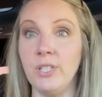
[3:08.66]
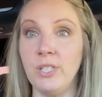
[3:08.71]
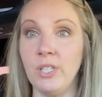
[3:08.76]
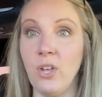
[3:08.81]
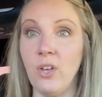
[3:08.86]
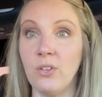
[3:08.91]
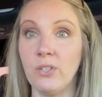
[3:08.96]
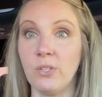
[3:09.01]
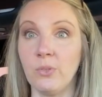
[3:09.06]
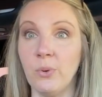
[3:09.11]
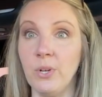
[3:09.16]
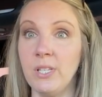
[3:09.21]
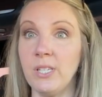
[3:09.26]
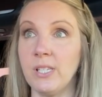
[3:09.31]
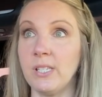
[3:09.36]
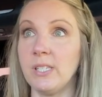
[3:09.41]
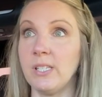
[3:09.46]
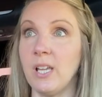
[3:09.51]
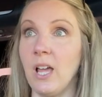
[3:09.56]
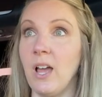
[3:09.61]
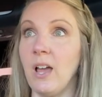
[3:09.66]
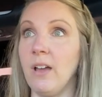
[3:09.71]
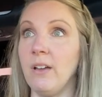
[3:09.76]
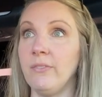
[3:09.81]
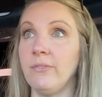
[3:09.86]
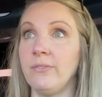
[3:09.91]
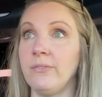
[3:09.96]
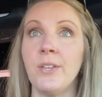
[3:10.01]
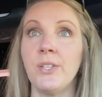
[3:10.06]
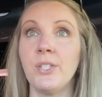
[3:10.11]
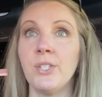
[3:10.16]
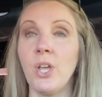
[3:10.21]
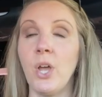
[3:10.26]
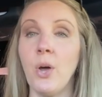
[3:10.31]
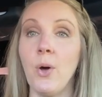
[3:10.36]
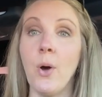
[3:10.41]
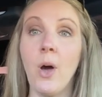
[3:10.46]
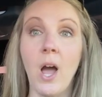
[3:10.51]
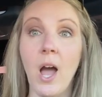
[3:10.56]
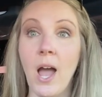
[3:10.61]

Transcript: all sorts of stuff. So